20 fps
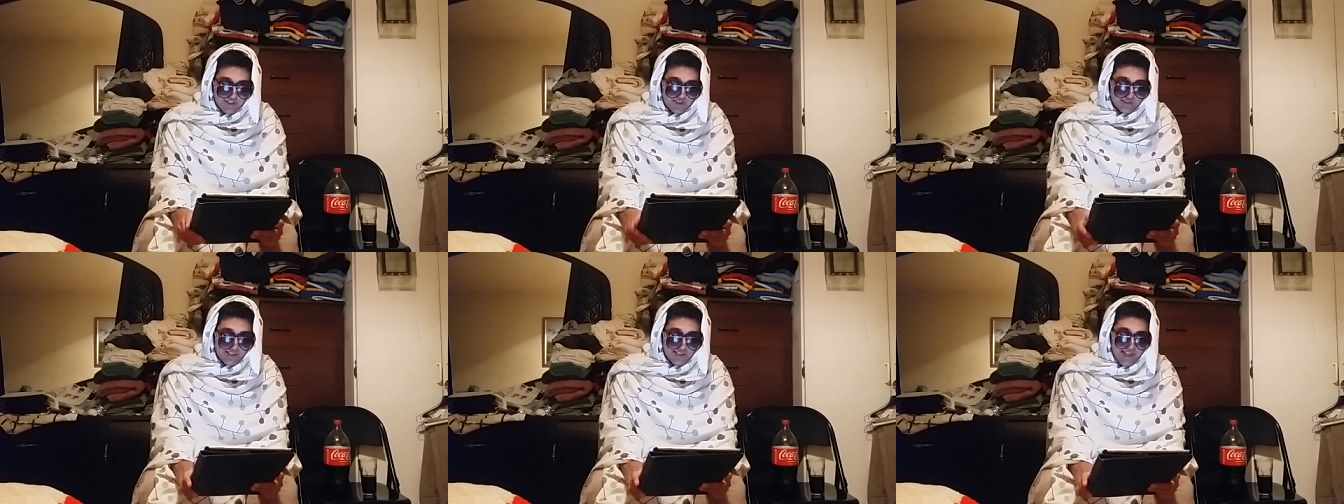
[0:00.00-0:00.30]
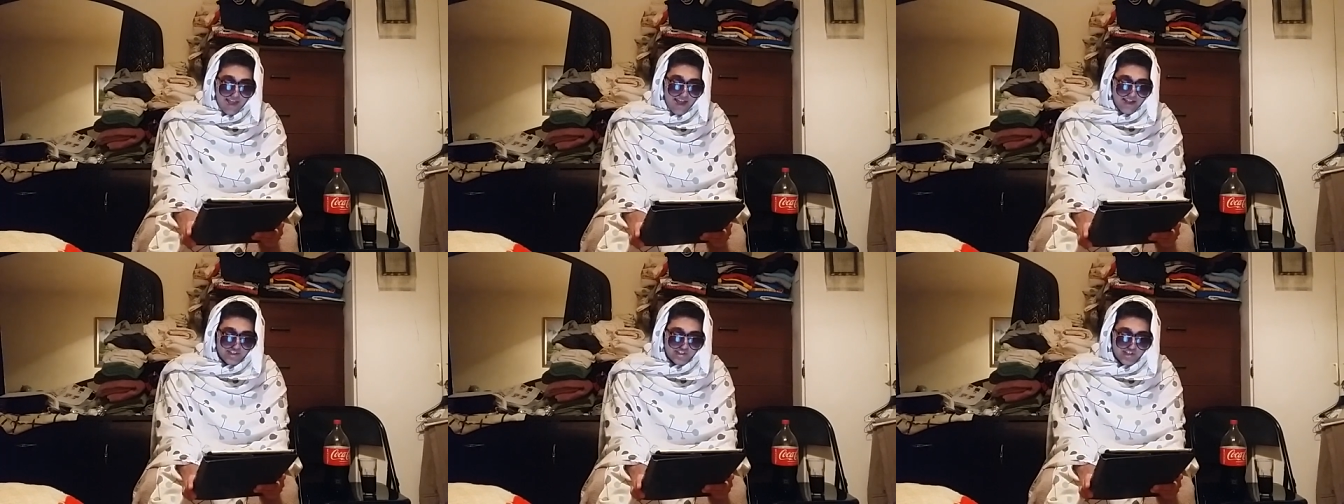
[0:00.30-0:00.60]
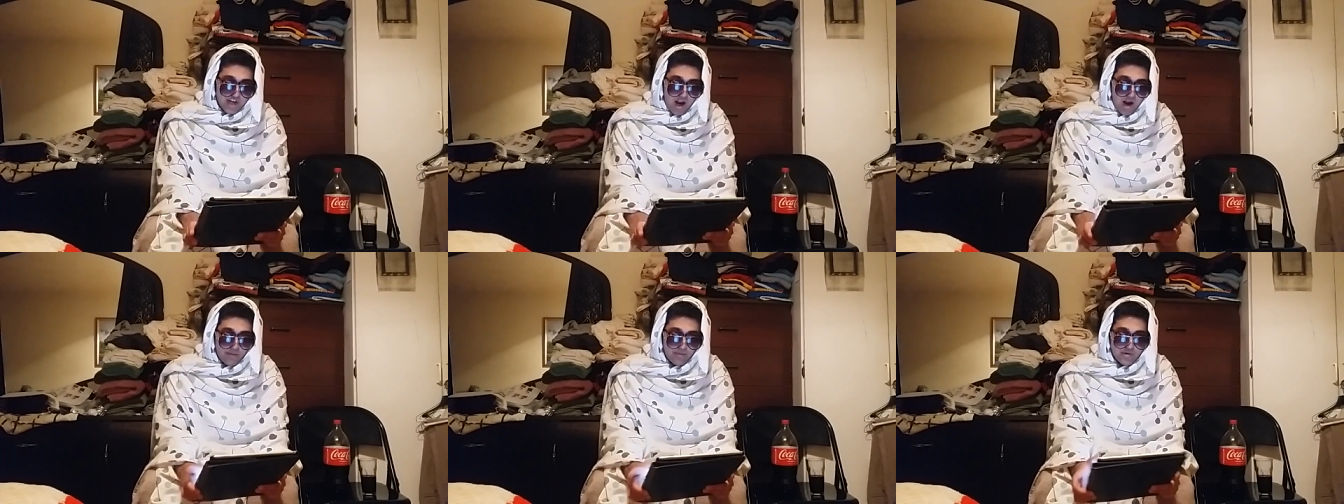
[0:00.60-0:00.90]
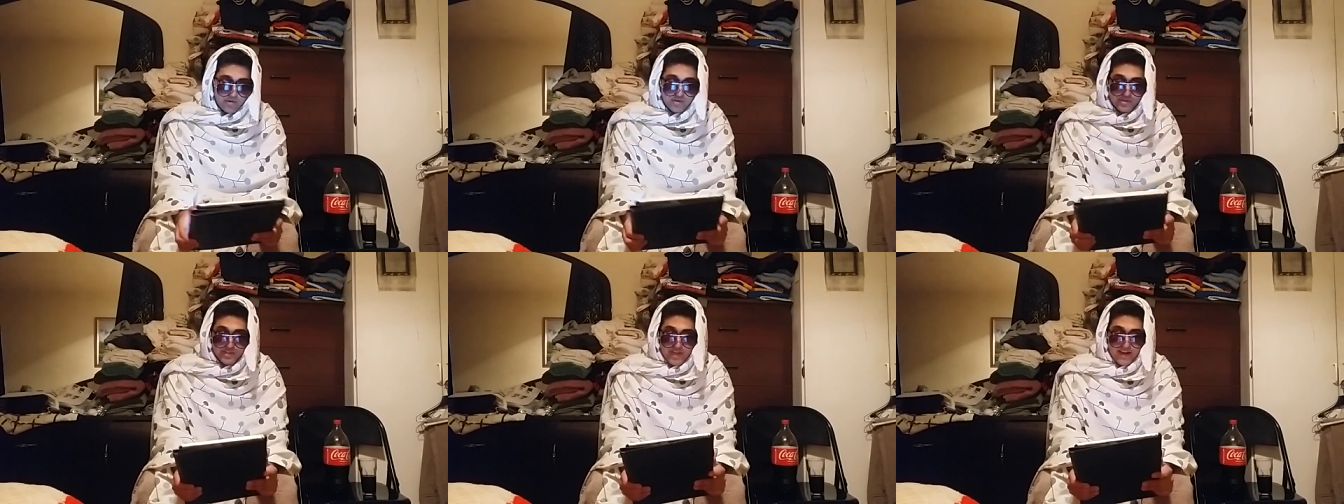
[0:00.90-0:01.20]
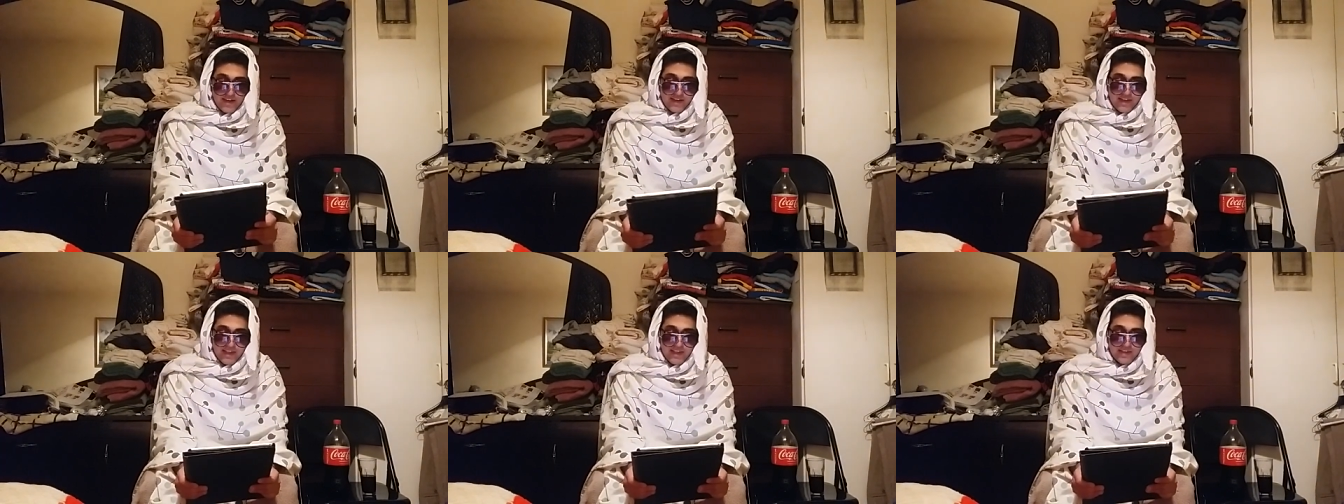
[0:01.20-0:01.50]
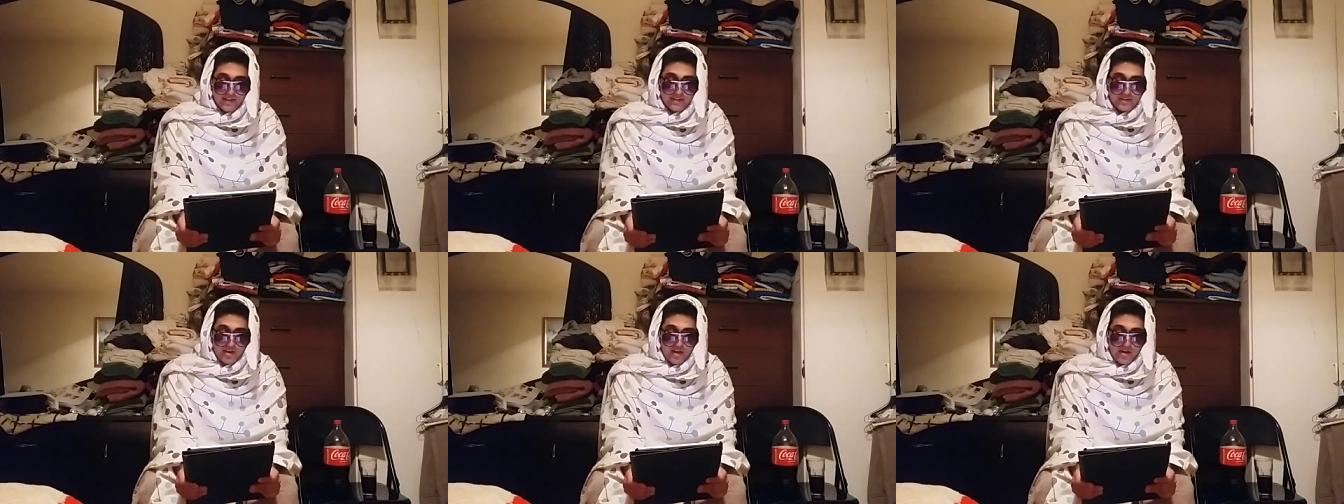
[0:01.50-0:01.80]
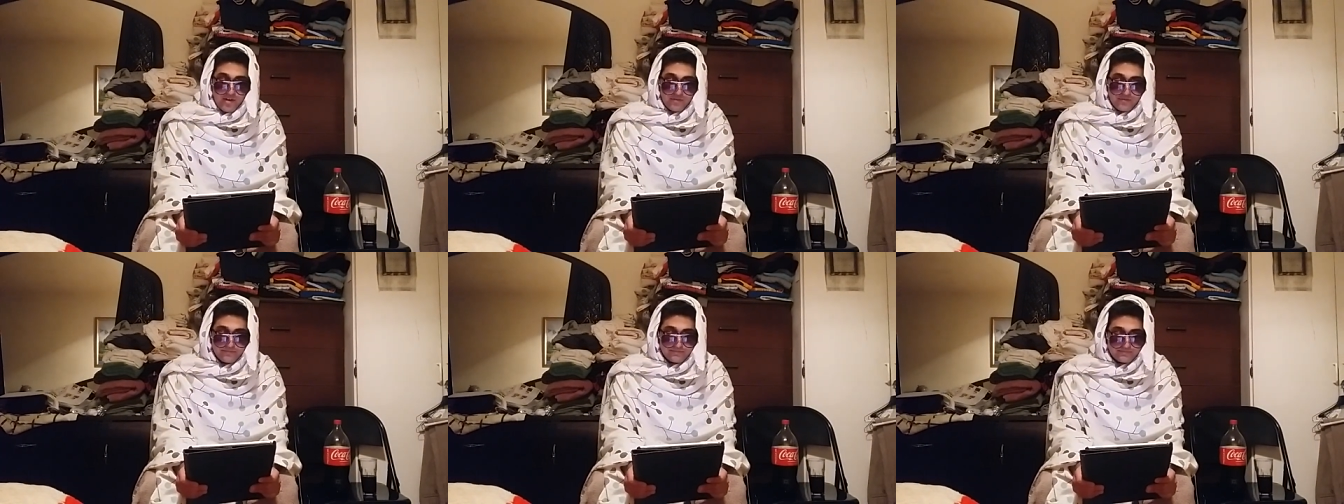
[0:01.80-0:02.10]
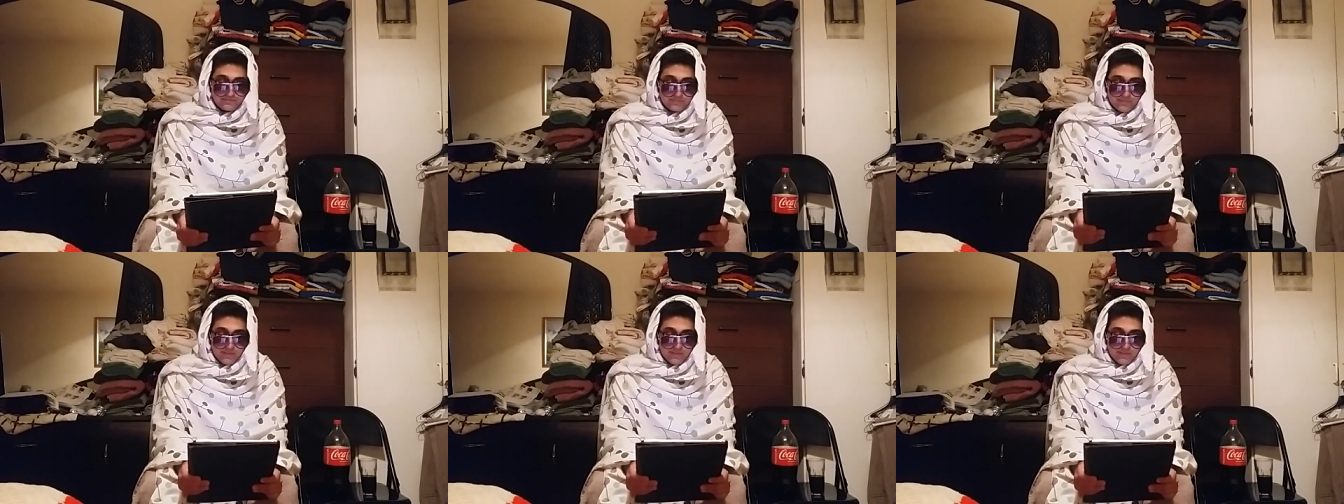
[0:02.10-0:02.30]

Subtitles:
There's a lot of jobbers. You know...